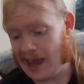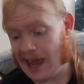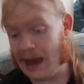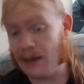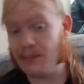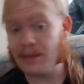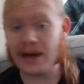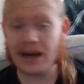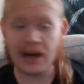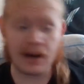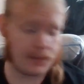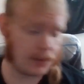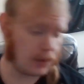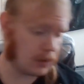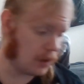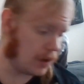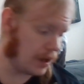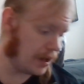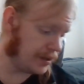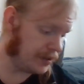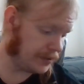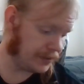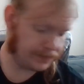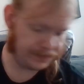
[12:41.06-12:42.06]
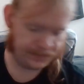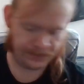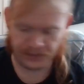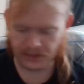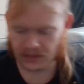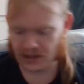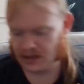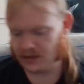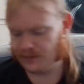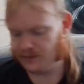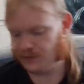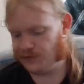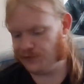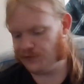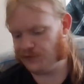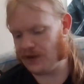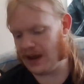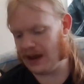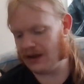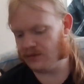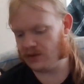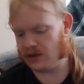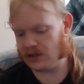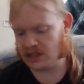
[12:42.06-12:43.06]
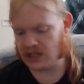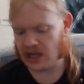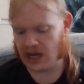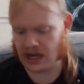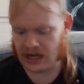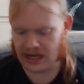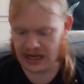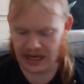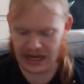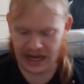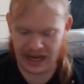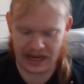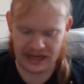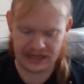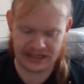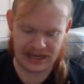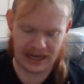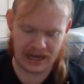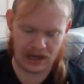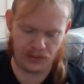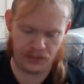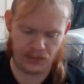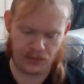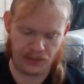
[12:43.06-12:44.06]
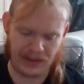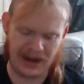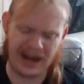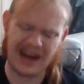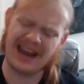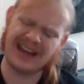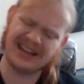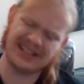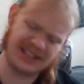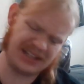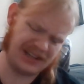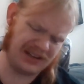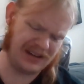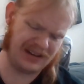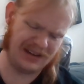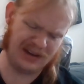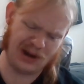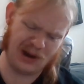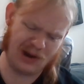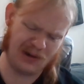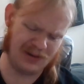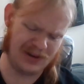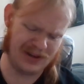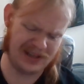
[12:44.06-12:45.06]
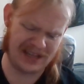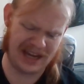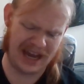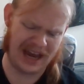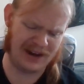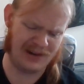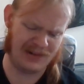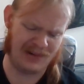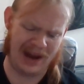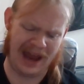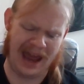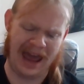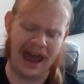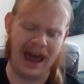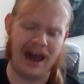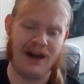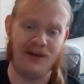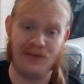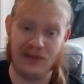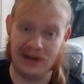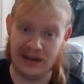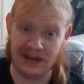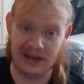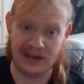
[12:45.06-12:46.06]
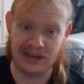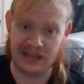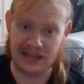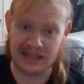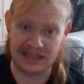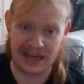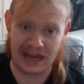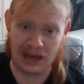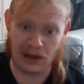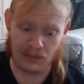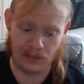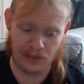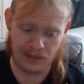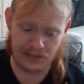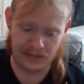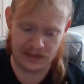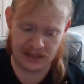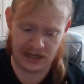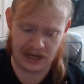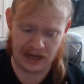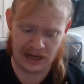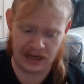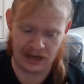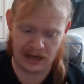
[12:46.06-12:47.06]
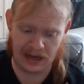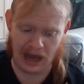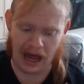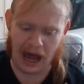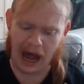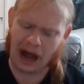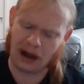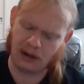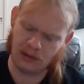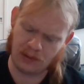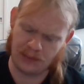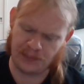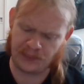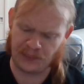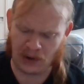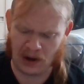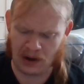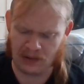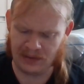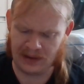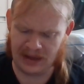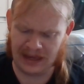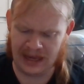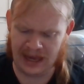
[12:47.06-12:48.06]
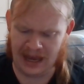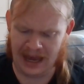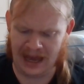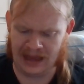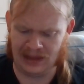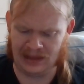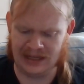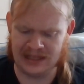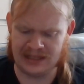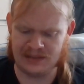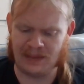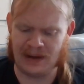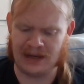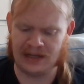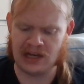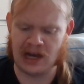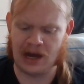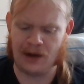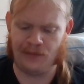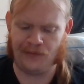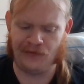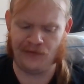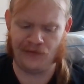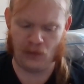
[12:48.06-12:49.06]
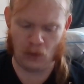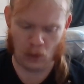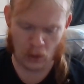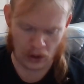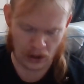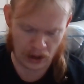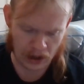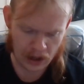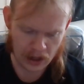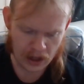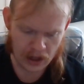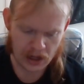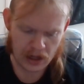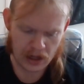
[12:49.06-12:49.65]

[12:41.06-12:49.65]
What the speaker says: And my number one favorite Talking Heads album, and as you notice, I don't have any of these albums yet. I will probably get at least my top four.